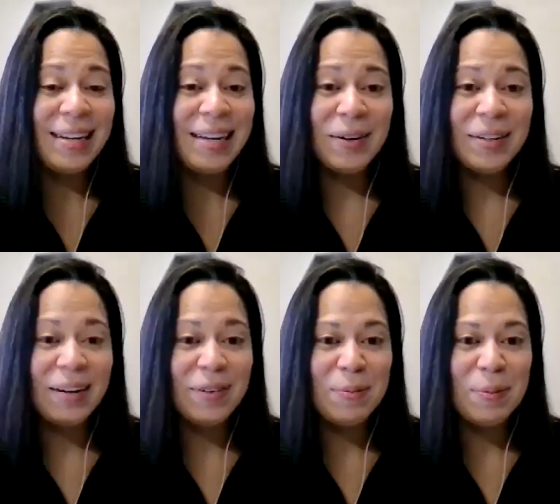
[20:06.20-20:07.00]
either. I'd
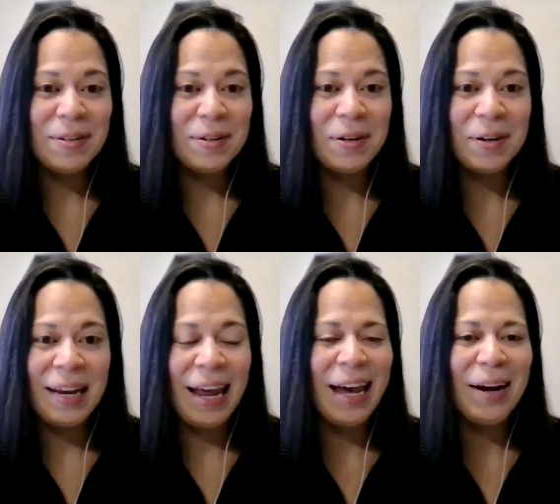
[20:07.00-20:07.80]
never experienced a
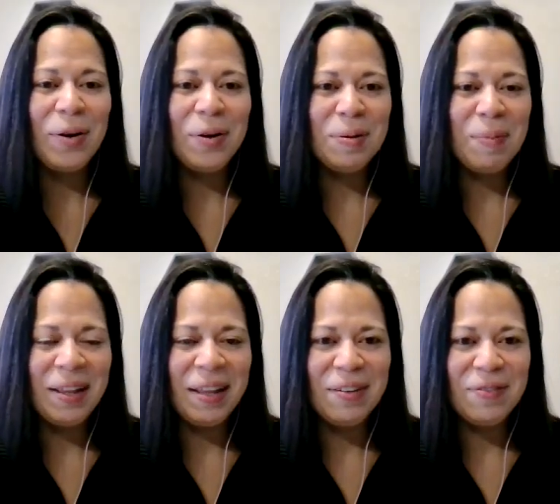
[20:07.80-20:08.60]
hurricane at all in my
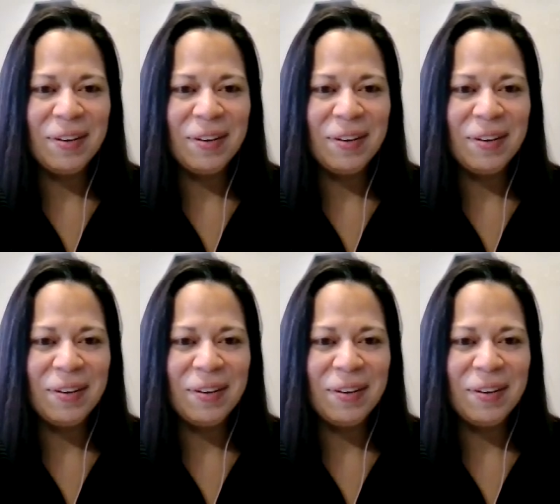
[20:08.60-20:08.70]
life.